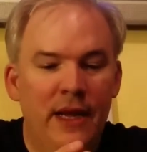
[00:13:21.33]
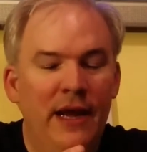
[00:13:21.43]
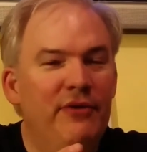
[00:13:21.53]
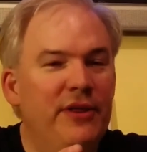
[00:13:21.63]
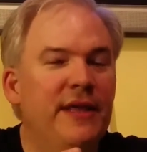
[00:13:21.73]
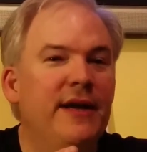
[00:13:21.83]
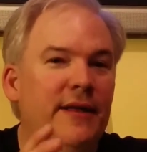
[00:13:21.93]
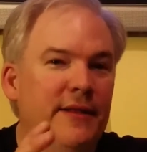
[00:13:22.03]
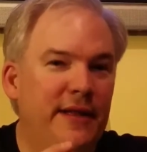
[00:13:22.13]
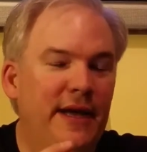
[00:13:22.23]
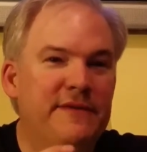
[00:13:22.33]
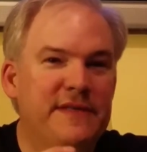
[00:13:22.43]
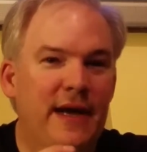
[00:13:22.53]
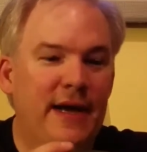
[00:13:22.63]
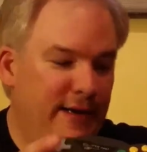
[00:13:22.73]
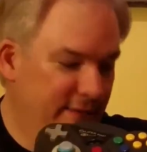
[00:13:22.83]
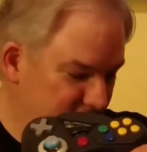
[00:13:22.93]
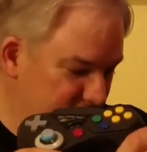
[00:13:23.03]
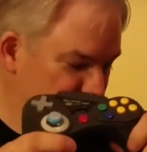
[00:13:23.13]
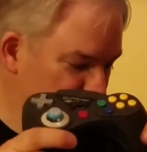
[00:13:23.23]
everything on the left side of the
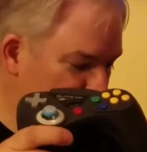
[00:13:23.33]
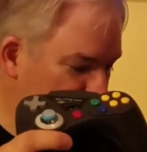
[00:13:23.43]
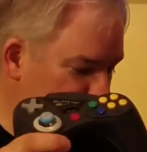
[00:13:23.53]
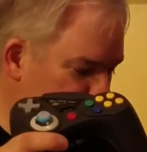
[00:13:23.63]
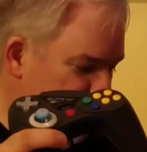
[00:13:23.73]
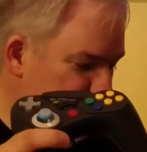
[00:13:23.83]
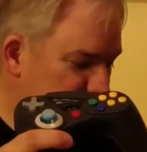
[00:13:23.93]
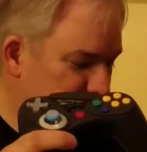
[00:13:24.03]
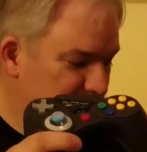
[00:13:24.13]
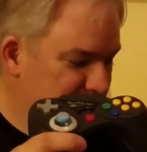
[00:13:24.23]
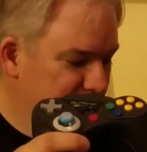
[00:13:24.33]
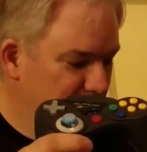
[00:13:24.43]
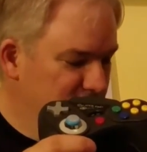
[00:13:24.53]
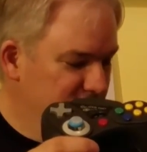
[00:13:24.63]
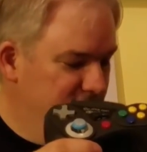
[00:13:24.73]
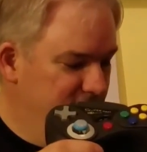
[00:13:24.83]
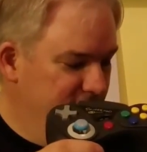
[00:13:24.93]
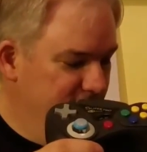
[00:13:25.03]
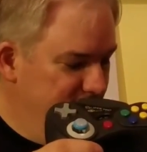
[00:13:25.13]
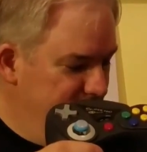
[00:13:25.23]
controller as opposed to the
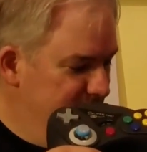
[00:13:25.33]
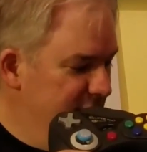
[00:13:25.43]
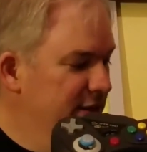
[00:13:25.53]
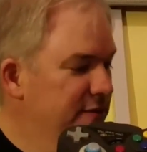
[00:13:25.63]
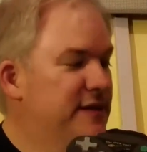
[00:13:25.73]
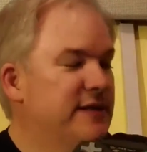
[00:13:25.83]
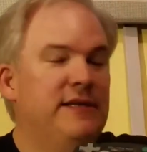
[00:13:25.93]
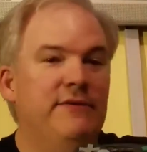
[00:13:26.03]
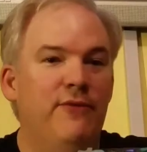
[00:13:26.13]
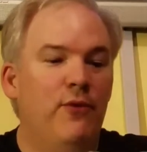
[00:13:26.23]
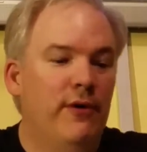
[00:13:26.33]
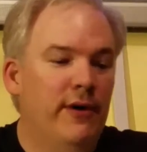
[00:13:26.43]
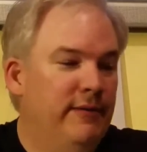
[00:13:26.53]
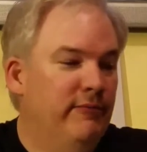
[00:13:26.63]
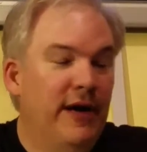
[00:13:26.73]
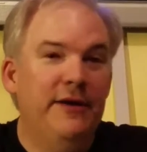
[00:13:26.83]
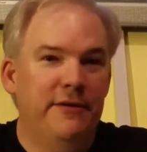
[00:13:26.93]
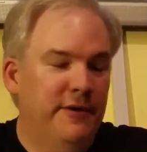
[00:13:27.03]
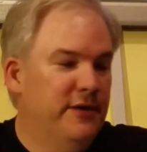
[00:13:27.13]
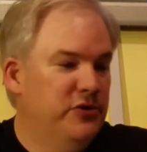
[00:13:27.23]
Nintendo 64
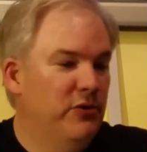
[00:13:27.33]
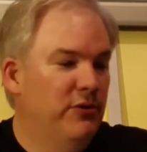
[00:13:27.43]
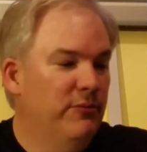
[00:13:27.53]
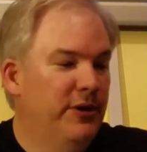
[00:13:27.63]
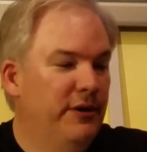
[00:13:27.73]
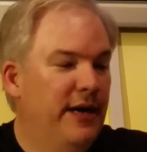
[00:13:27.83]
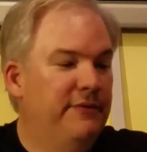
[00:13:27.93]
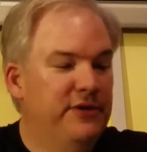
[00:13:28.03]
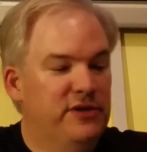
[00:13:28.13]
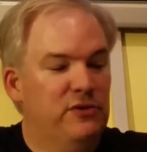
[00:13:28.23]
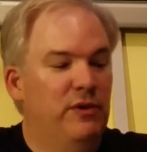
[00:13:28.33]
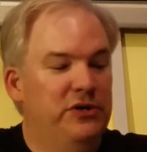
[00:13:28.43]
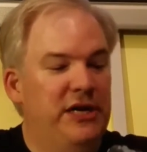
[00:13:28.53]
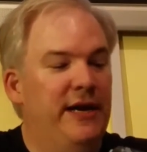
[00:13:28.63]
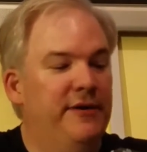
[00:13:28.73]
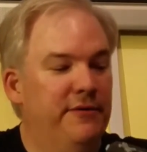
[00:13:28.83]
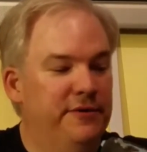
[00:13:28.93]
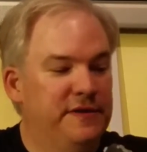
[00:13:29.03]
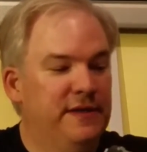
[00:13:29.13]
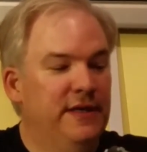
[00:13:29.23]
regular controller where you have to switch
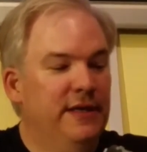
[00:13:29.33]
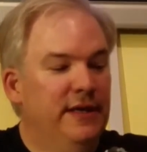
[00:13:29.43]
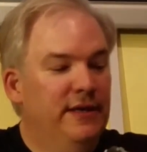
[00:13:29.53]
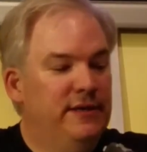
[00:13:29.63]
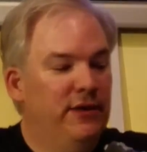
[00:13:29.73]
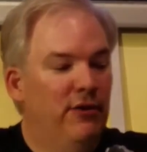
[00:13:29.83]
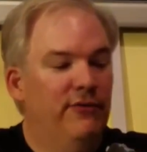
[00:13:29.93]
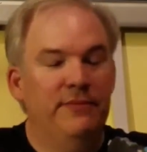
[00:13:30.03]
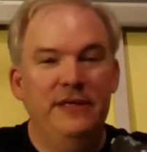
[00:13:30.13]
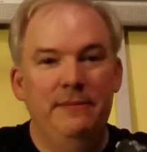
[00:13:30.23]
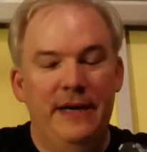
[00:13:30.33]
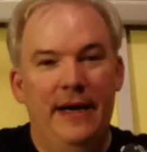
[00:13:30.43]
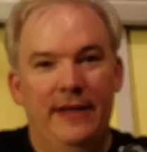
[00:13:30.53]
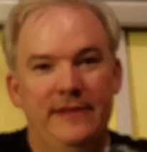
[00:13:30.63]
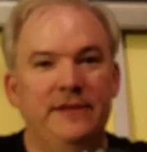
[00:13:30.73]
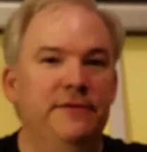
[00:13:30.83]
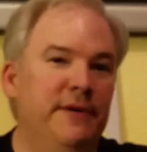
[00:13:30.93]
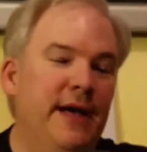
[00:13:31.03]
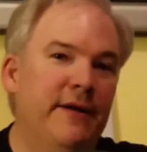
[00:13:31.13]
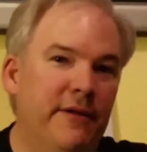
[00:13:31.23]
handles to go from D-pad to
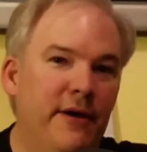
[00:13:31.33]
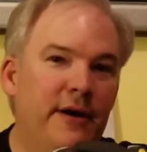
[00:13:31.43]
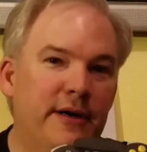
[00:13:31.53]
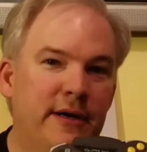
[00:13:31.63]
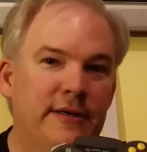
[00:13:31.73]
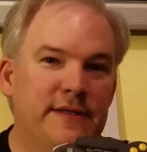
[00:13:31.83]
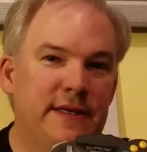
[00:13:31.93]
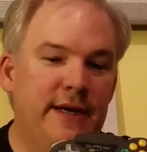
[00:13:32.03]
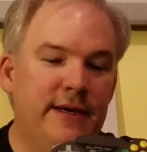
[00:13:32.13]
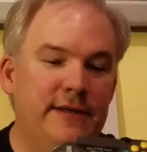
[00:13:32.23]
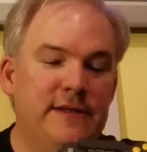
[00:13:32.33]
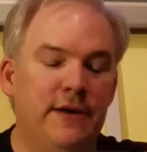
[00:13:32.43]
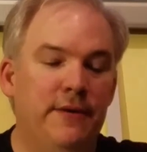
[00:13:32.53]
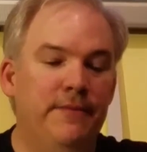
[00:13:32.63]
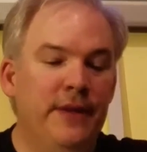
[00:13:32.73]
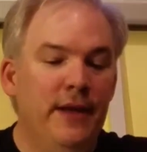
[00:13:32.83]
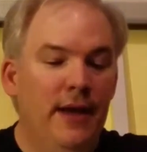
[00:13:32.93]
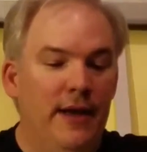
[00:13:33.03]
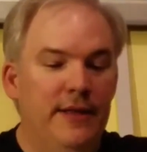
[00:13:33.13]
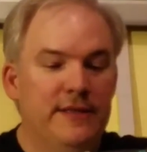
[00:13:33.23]
analog stick. So
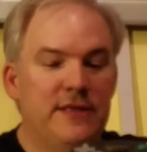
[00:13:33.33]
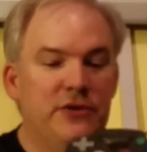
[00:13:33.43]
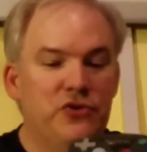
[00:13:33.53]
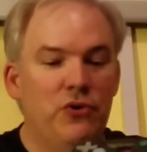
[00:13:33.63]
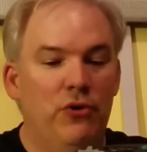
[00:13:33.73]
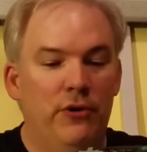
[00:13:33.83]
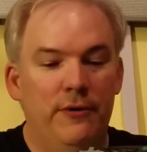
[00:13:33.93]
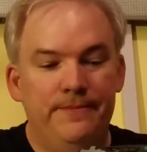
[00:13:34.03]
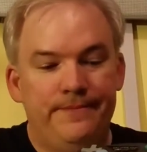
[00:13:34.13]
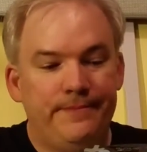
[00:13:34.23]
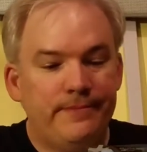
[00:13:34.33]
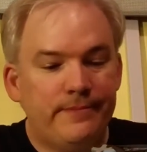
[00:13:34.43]
on this controller,